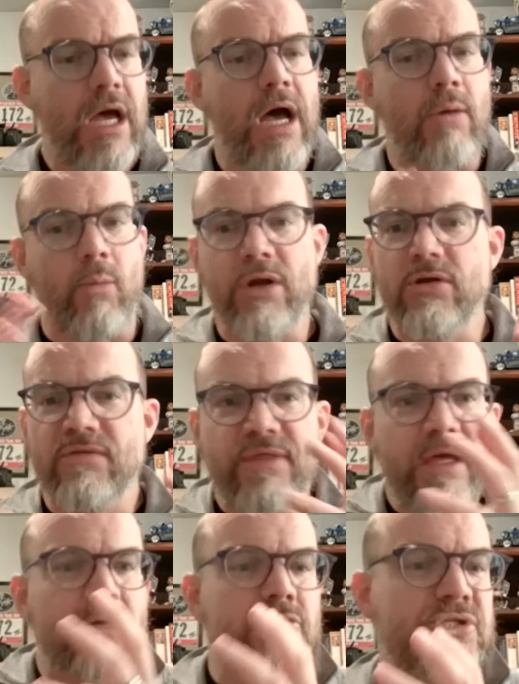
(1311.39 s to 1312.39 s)
I wonder if
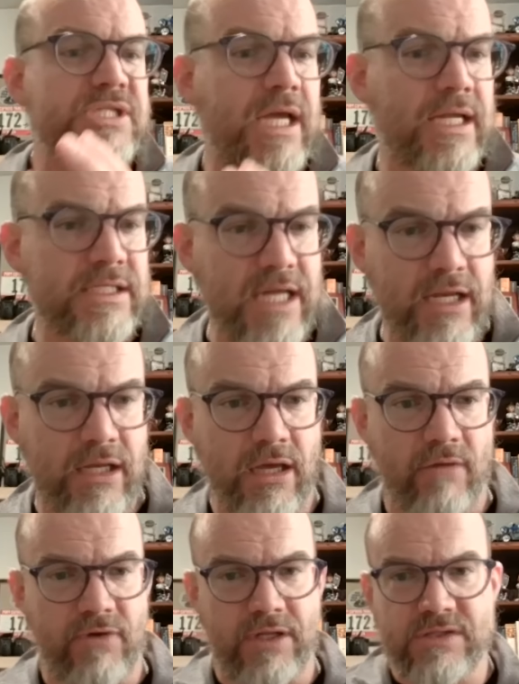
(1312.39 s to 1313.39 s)
they understand data
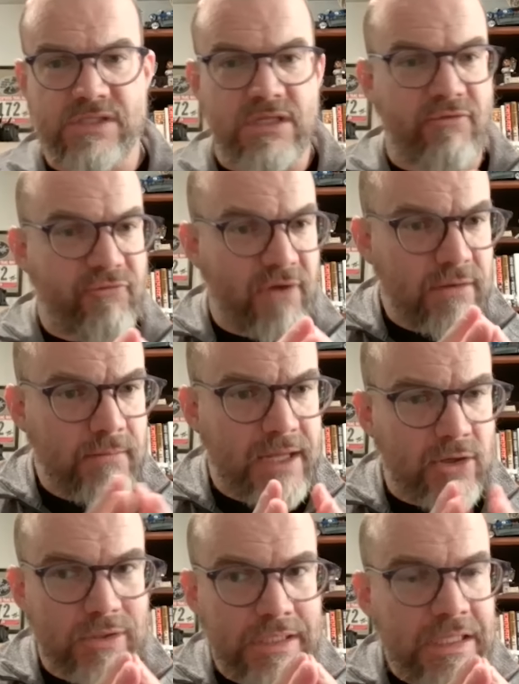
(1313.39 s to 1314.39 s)
governance and the
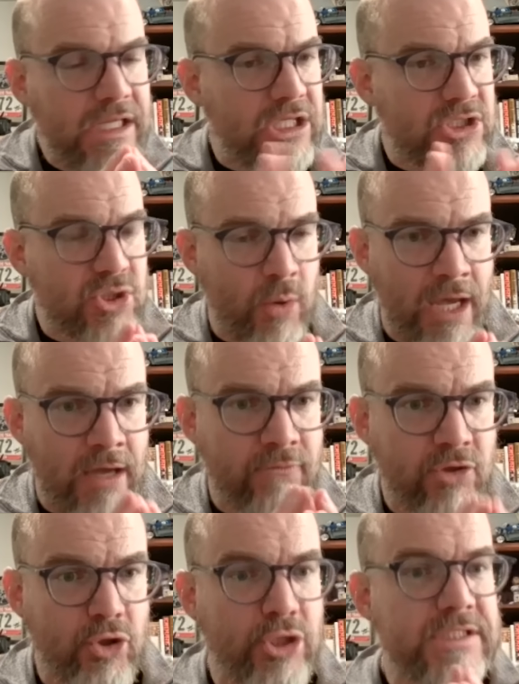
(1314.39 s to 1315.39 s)
fundamental need to
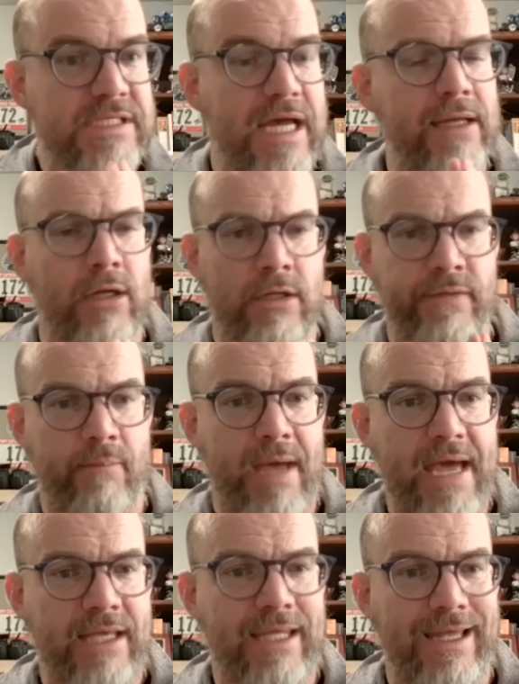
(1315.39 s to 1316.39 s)
have good data on the
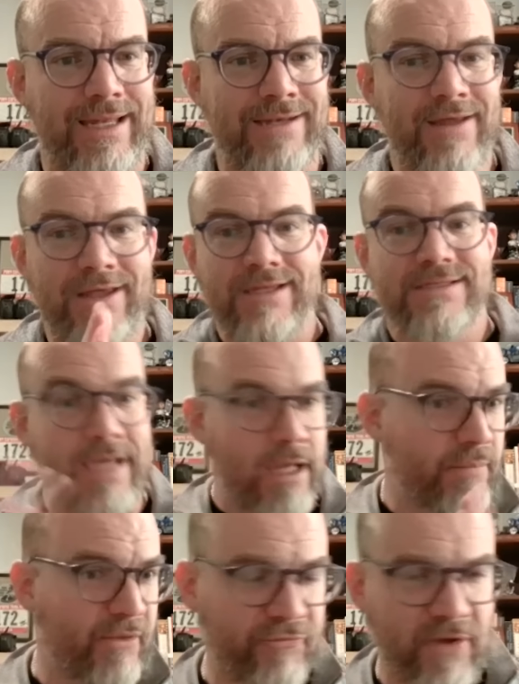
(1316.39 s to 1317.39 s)
back end to
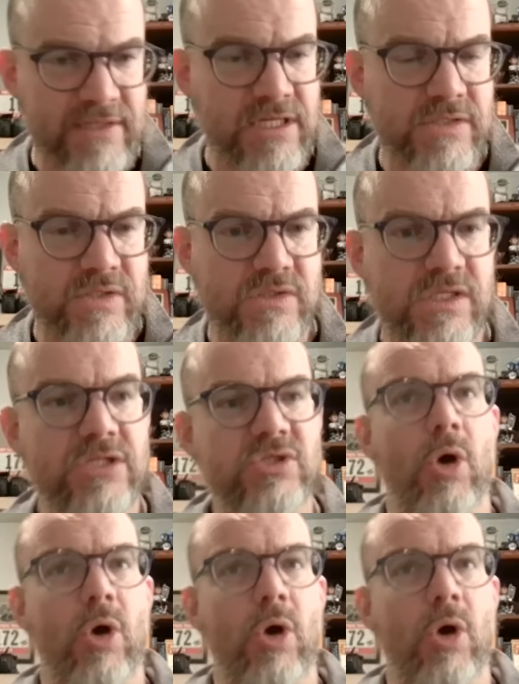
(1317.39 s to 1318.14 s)
help the front end succeed.